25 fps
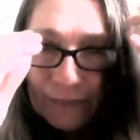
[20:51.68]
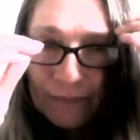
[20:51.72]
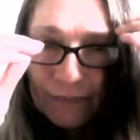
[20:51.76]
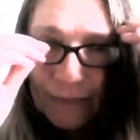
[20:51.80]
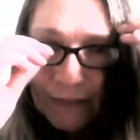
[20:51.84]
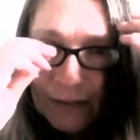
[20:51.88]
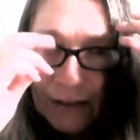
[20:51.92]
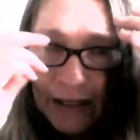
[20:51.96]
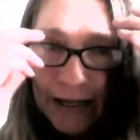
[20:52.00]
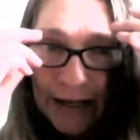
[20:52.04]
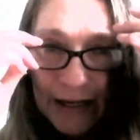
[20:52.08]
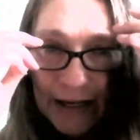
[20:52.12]

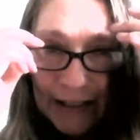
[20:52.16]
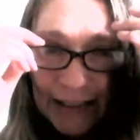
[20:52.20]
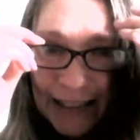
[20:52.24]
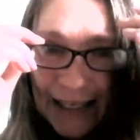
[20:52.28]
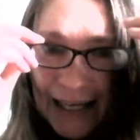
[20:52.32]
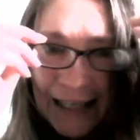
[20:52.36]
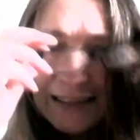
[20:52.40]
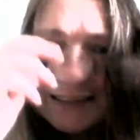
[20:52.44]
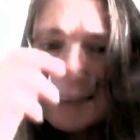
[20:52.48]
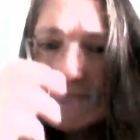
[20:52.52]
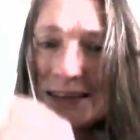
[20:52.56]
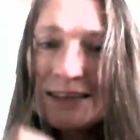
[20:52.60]
Yeah, I
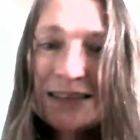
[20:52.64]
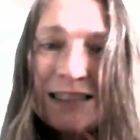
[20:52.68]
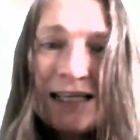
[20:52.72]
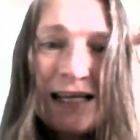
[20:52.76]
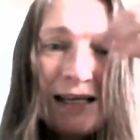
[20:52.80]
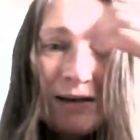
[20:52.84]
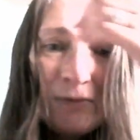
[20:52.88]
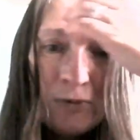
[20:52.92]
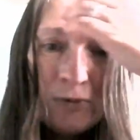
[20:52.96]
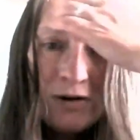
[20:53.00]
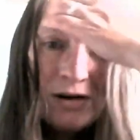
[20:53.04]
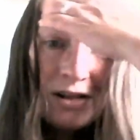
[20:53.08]
can't
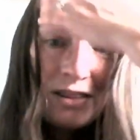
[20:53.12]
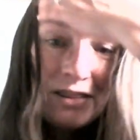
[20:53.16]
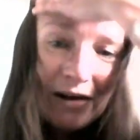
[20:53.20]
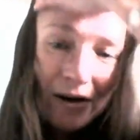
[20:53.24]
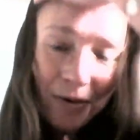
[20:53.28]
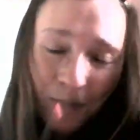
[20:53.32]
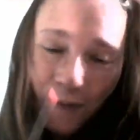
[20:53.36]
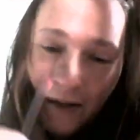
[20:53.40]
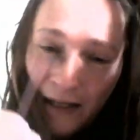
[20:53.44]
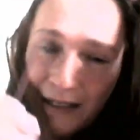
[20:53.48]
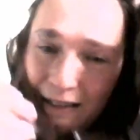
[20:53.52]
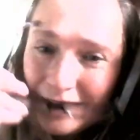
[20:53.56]
see
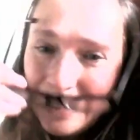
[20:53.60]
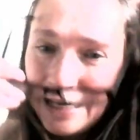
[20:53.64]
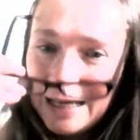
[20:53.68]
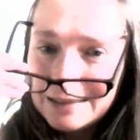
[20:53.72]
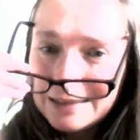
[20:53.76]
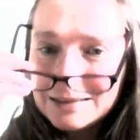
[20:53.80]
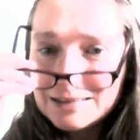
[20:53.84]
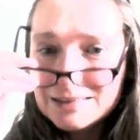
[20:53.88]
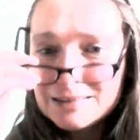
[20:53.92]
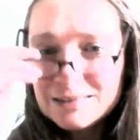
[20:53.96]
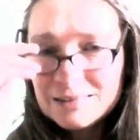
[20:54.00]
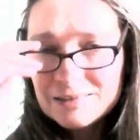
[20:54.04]
without my
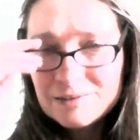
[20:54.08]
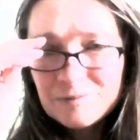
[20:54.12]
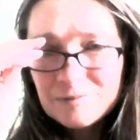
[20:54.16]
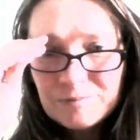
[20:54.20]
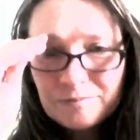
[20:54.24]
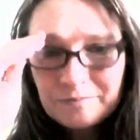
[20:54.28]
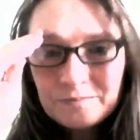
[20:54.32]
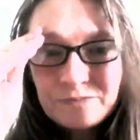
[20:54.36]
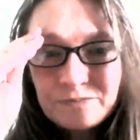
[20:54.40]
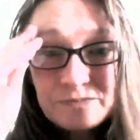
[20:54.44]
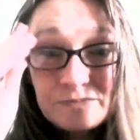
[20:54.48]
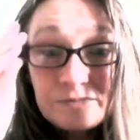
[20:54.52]
glasses.
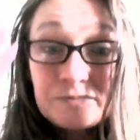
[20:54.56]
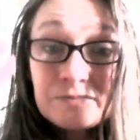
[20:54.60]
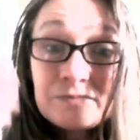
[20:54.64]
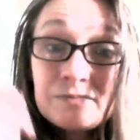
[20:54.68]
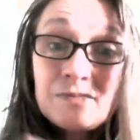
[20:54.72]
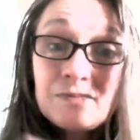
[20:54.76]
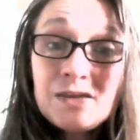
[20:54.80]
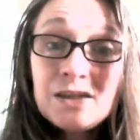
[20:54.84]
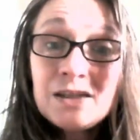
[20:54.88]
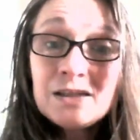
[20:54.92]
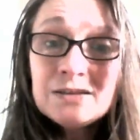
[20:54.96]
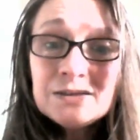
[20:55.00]

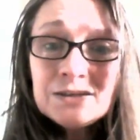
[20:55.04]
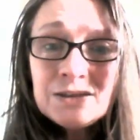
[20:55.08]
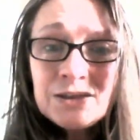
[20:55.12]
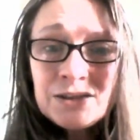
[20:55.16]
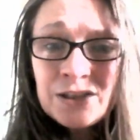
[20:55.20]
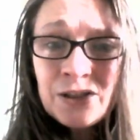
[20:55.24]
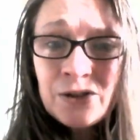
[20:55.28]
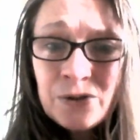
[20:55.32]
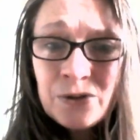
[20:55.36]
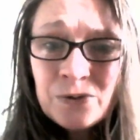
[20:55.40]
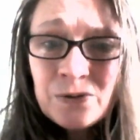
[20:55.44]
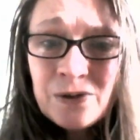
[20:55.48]

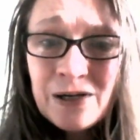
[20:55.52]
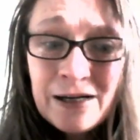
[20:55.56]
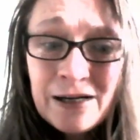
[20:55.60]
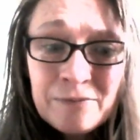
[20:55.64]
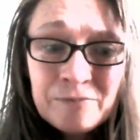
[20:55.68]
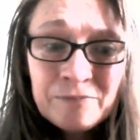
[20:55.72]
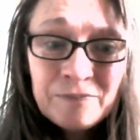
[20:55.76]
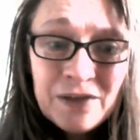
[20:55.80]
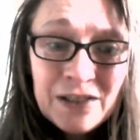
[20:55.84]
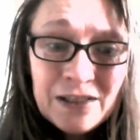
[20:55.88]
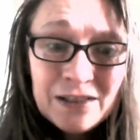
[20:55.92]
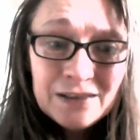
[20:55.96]
So,
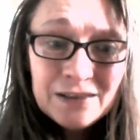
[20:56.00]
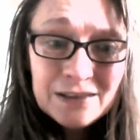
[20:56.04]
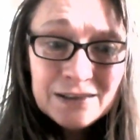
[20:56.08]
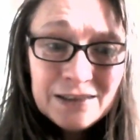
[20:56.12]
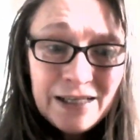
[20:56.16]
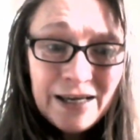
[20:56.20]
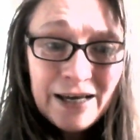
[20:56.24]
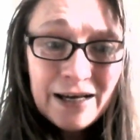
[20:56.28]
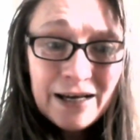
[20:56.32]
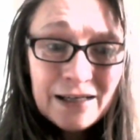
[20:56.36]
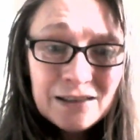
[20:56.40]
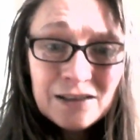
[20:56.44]

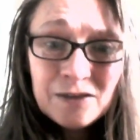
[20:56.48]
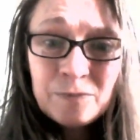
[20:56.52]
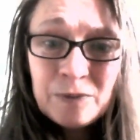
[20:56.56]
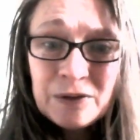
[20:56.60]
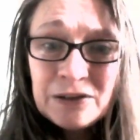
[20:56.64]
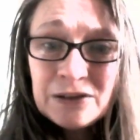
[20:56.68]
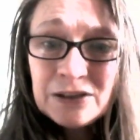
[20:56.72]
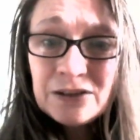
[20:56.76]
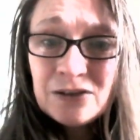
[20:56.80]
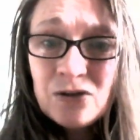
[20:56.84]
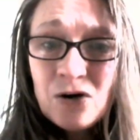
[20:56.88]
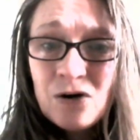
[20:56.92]
yeah, I've
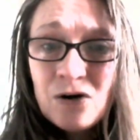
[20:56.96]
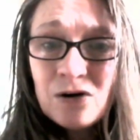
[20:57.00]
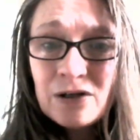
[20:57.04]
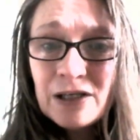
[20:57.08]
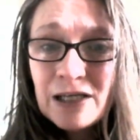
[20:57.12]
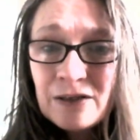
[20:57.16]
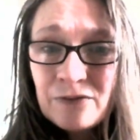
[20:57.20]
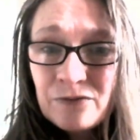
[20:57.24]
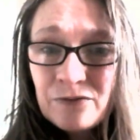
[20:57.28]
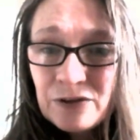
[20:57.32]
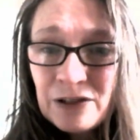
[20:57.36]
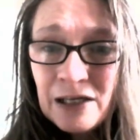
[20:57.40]
been
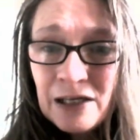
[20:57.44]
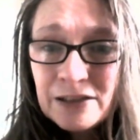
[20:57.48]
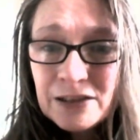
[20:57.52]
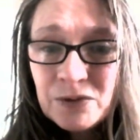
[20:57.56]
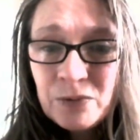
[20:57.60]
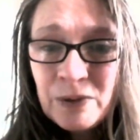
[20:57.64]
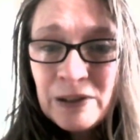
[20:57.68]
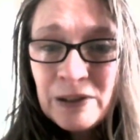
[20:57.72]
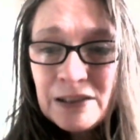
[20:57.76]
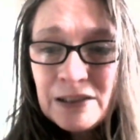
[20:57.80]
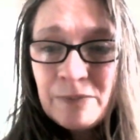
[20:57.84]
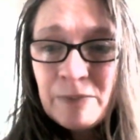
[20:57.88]
talking for like
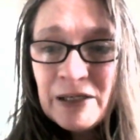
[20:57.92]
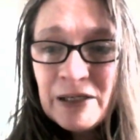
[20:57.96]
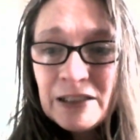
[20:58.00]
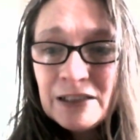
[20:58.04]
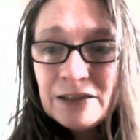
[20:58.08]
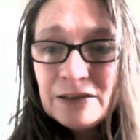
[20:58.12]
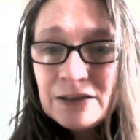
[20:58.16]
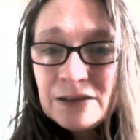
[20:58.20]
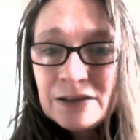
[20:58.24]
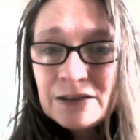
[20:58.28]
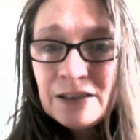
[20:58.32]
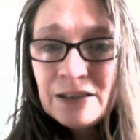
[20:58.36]
20
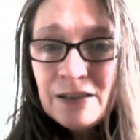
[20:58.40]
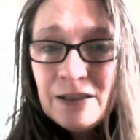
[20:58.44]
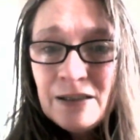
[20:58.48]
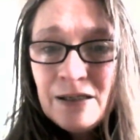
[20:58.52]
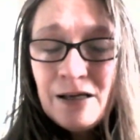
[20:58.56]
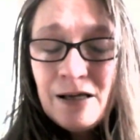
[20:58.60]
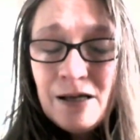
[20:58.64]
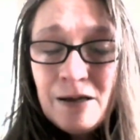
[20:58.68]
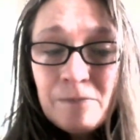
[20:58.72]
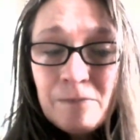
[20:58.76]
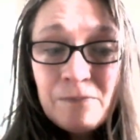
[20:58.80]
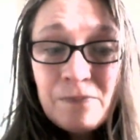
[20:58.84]
minutes.
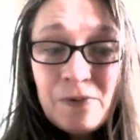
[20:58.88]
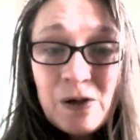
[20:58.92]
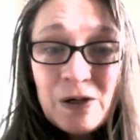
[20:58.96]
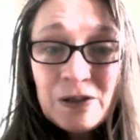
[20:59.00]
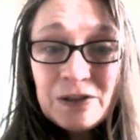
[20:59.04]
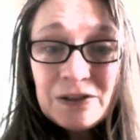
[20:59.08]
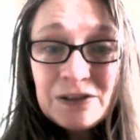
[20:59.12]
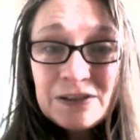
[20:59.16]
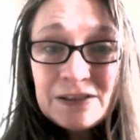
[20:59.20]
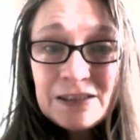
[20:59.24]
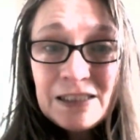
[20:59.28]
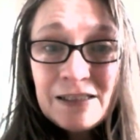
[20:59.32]

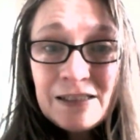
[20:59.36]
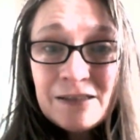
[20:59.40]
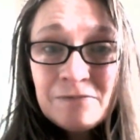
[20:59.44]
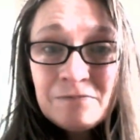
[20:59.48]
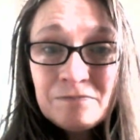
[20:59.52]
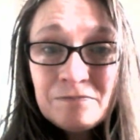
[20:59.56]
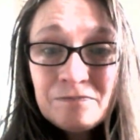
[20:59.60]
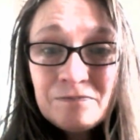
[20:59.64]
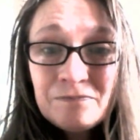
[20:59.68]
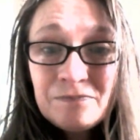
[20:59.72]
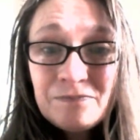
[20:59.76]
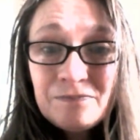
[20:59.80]
But,
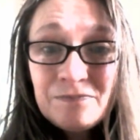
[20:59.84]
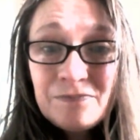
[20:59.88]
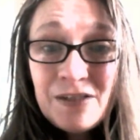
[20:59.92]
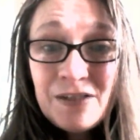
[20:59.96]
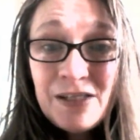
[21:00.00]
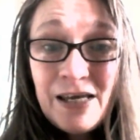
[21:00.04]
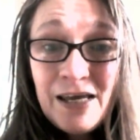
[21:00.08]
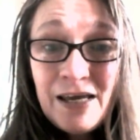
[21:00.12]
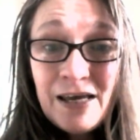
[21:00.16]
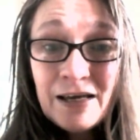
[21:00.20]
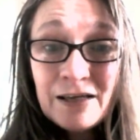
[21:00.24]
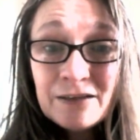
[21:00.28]

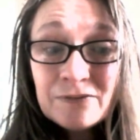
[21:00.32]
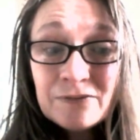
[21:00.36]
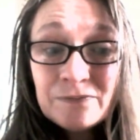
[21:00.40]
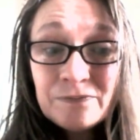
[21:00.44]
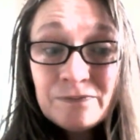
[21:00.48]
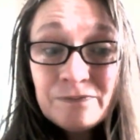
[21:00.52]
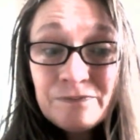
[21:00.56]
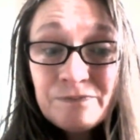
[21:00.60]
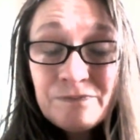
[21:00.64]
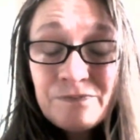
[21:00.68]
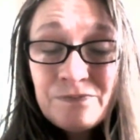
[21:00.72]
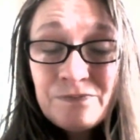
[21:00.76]
yeah,
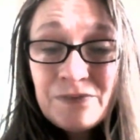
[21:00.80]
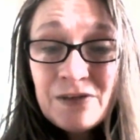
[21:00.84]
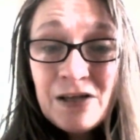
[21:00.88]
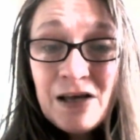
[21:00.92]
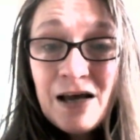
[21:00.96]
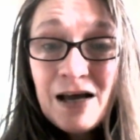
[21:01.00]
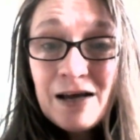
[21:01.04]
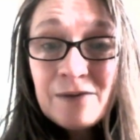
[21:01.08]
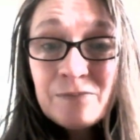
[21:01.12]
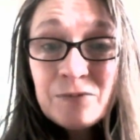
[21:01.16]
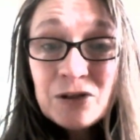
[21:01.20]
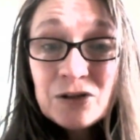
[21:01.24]

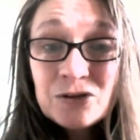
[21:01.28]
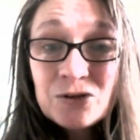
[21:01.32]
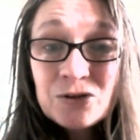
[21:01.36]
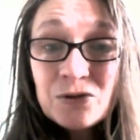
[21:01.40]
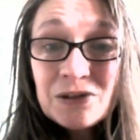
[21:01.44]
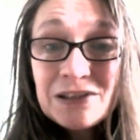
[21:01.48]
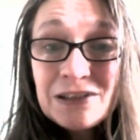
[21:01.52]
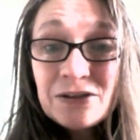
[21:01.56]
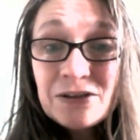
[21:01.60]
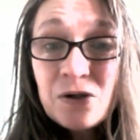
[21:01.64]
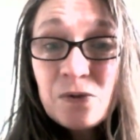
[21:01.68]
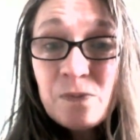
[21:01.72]
I'm just going
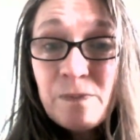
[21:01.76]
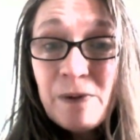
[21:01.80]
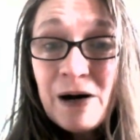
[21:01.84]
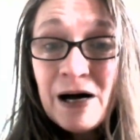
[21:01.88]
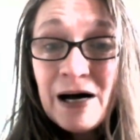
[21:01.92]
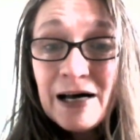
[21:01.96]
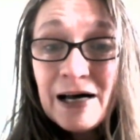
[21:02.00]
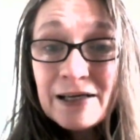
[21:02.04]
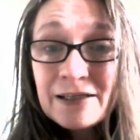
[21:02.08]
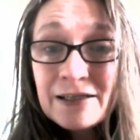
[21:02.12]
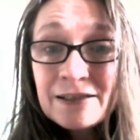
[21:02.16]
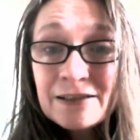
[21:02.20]
to go
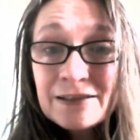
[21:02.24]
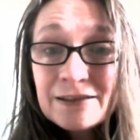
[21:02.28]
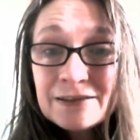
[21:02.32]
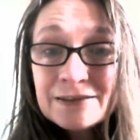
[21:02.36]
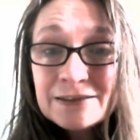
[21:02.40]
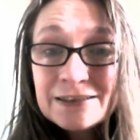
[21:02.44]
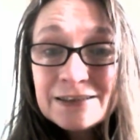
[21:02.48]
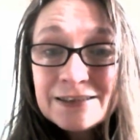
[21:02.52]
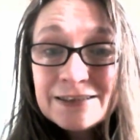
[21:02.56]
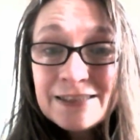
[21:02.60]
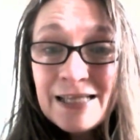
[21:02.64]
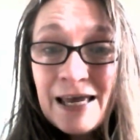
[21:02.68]
back
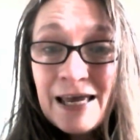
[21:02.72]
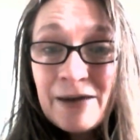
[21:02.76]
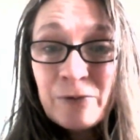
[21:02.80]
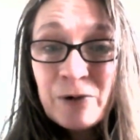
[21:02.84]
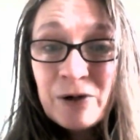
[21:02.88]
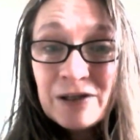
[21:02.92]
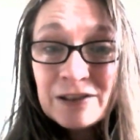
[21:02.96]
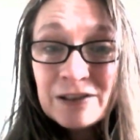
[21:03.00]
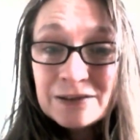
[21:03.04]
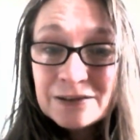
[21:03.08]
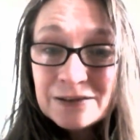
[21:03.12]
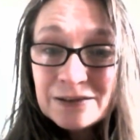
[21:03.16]
and say
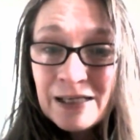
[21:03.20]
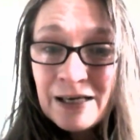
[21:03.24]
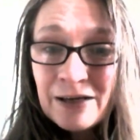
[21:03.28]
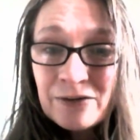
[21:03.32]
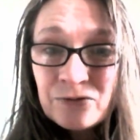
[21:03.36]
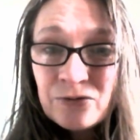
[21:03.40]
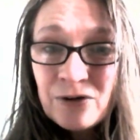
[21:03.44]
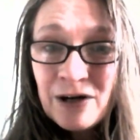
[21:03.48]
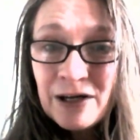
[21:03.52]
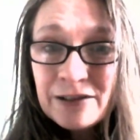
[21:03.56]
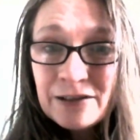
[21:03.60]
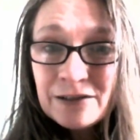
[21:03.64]
what I said
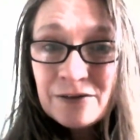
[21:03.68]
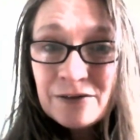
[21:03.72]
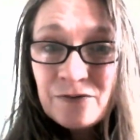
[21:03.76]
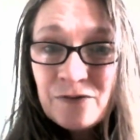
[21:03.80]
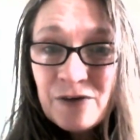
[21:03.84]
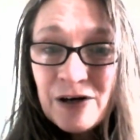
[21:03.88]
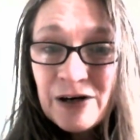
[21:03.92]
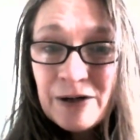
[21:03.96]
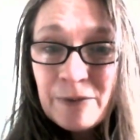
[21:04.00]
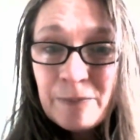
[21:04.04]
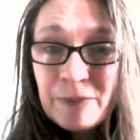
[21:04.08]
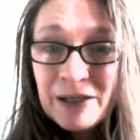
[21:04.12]
right at the
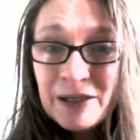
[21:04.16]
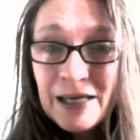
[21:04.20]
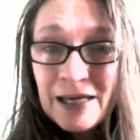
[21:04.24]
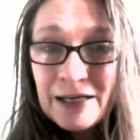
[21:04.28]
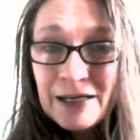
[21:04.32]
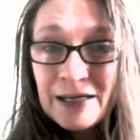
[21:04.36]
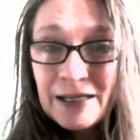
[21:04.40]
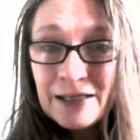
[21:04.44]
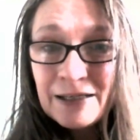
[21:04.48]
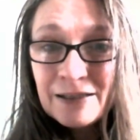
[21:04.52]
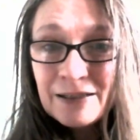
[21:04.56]
very beginning.